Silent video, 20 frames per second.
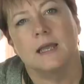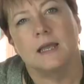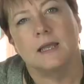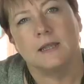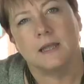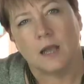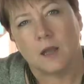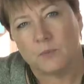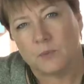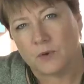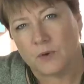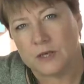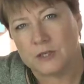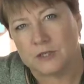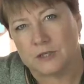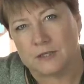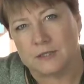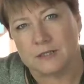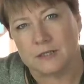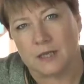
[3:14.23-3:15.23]
In the
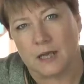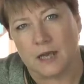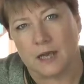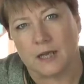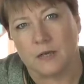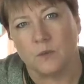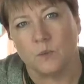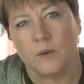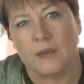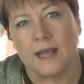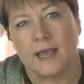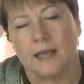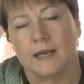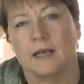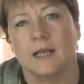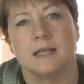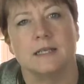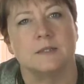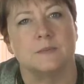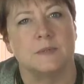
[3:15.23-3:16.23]
operations side, we
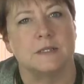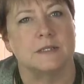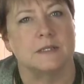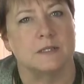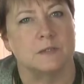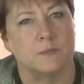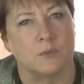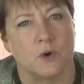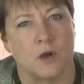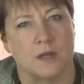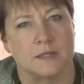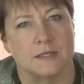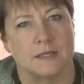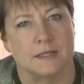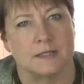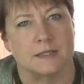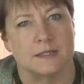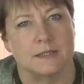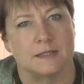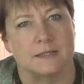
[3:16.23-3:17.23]
analyze business
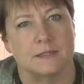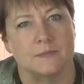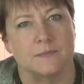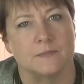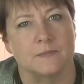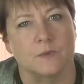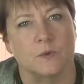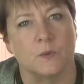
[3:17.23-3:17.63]
processes.